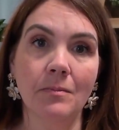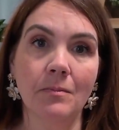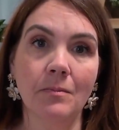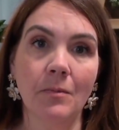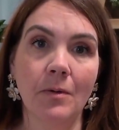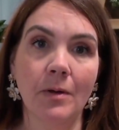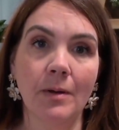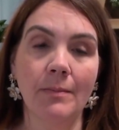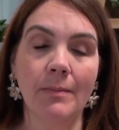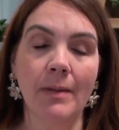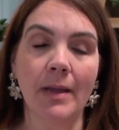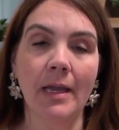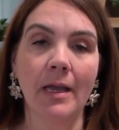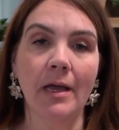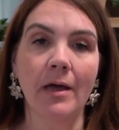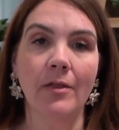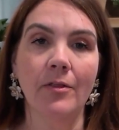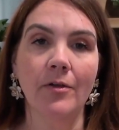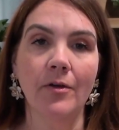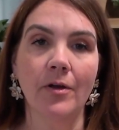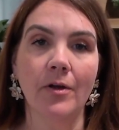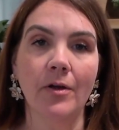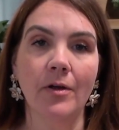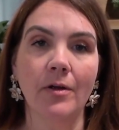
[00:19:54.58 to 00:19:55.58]
one of my
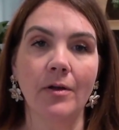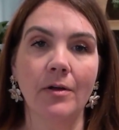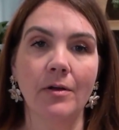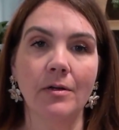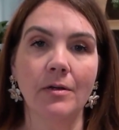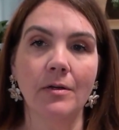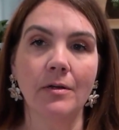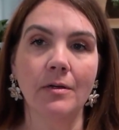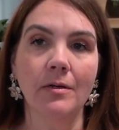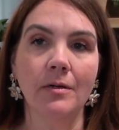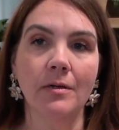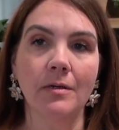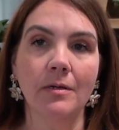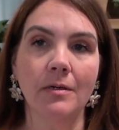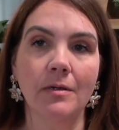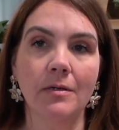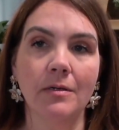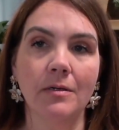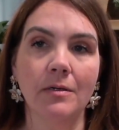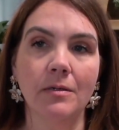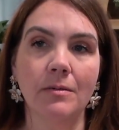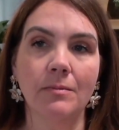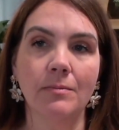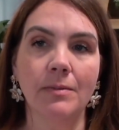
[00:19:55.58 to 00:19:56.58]
other
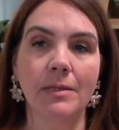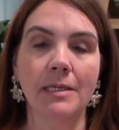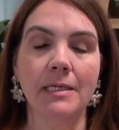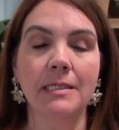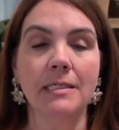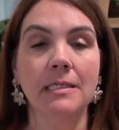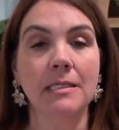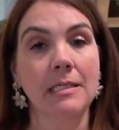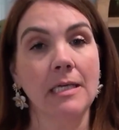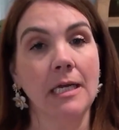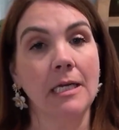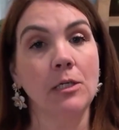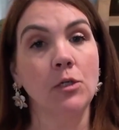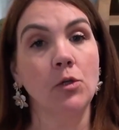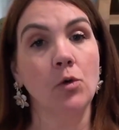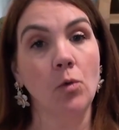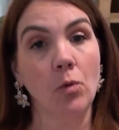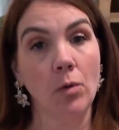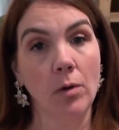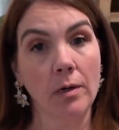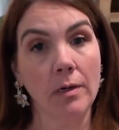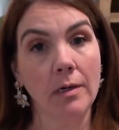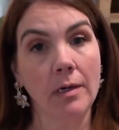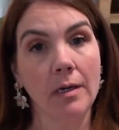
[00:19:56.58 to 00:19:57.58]
places I
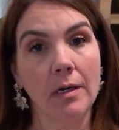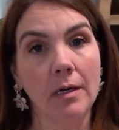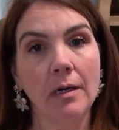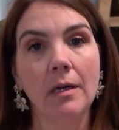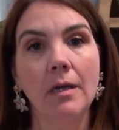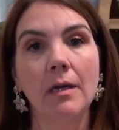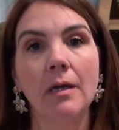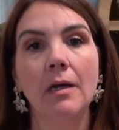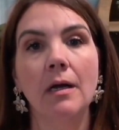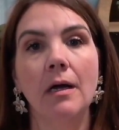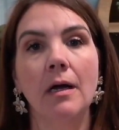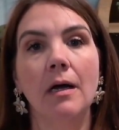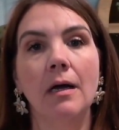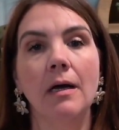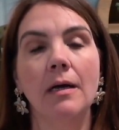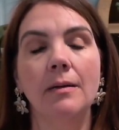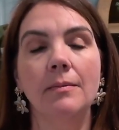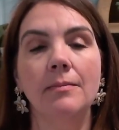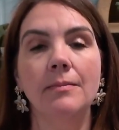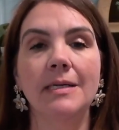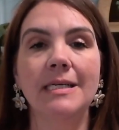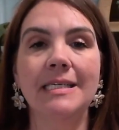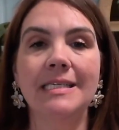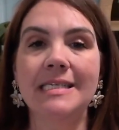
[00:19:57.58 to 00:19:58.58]
toured,
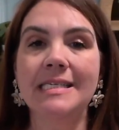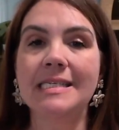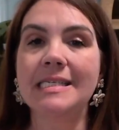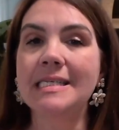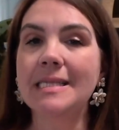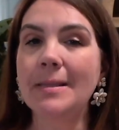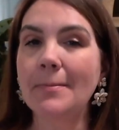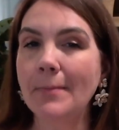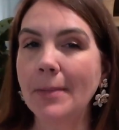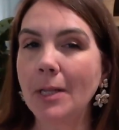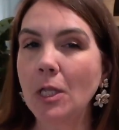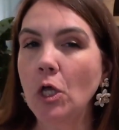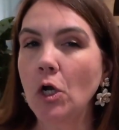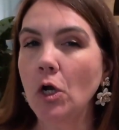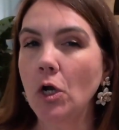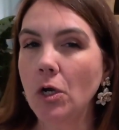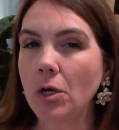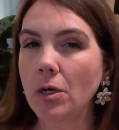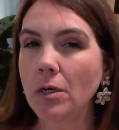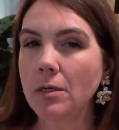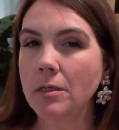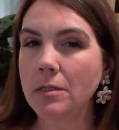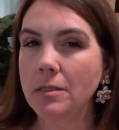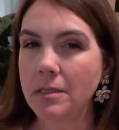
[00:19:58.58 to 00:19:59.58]
is
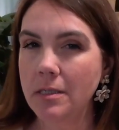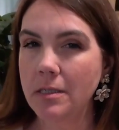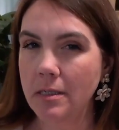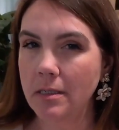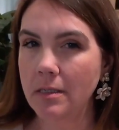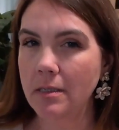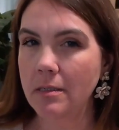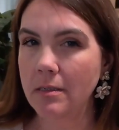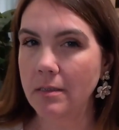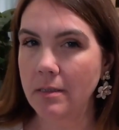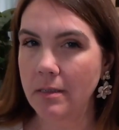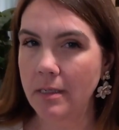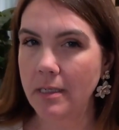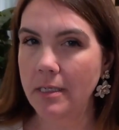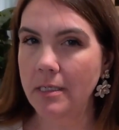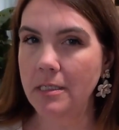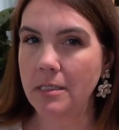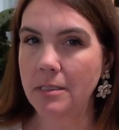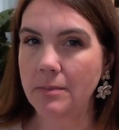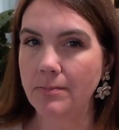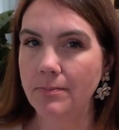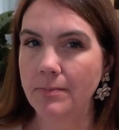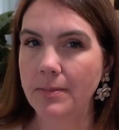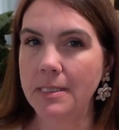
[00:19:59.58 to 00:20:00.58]
similar to
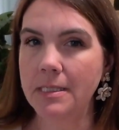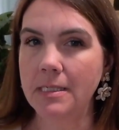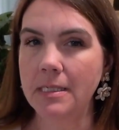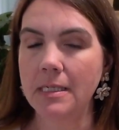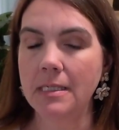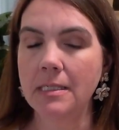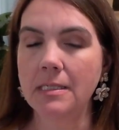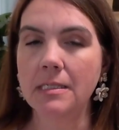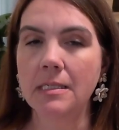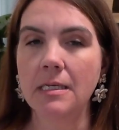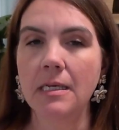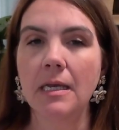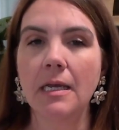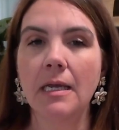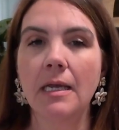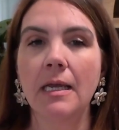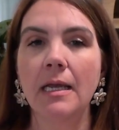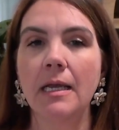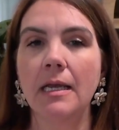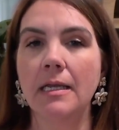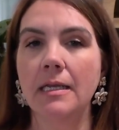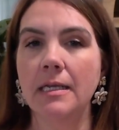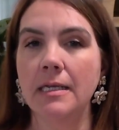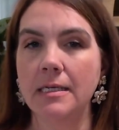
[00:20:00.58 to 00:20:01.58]
his business
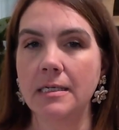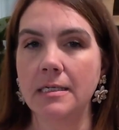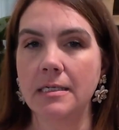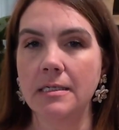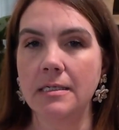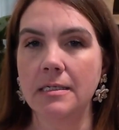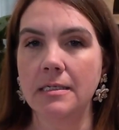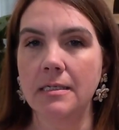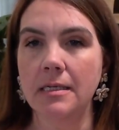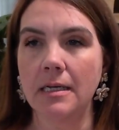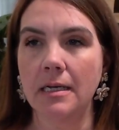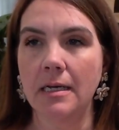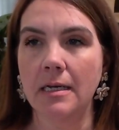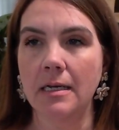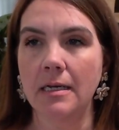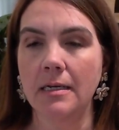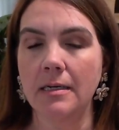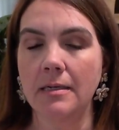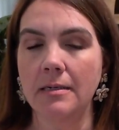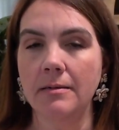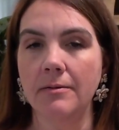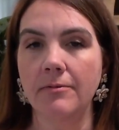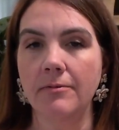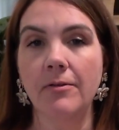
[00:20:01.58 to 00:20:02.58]
and his
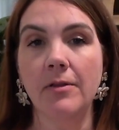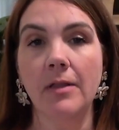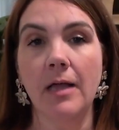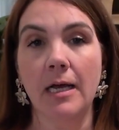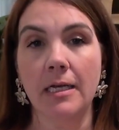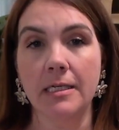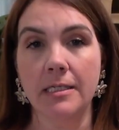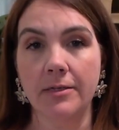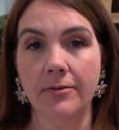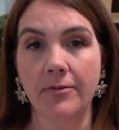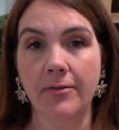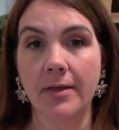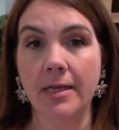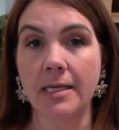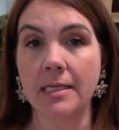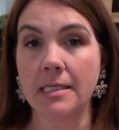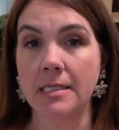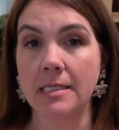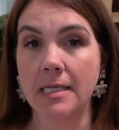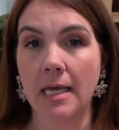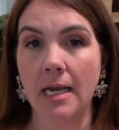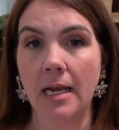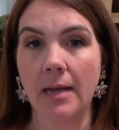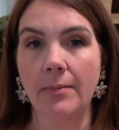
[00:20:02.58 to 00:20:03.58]
philosophy
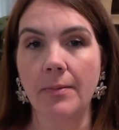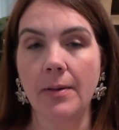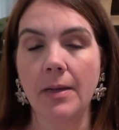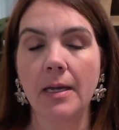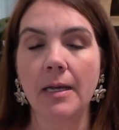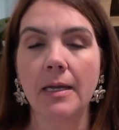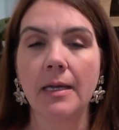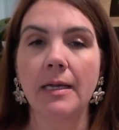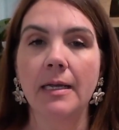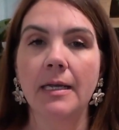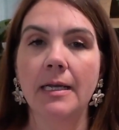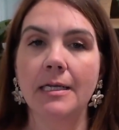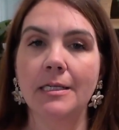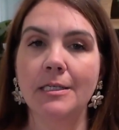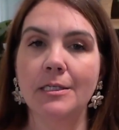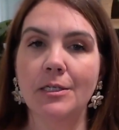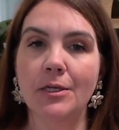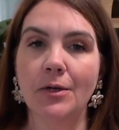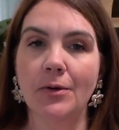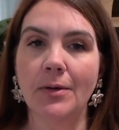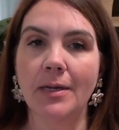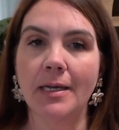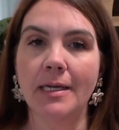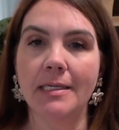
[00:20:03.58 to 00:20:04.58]
and setup. And
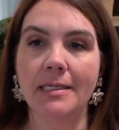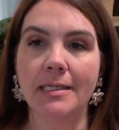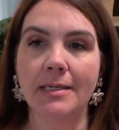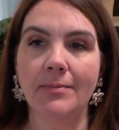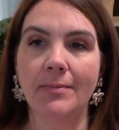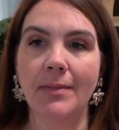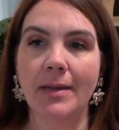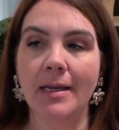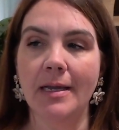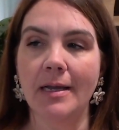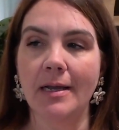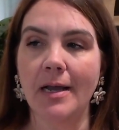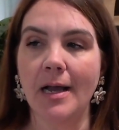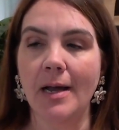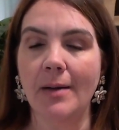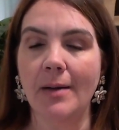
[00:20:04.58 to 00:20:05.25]
so he did make a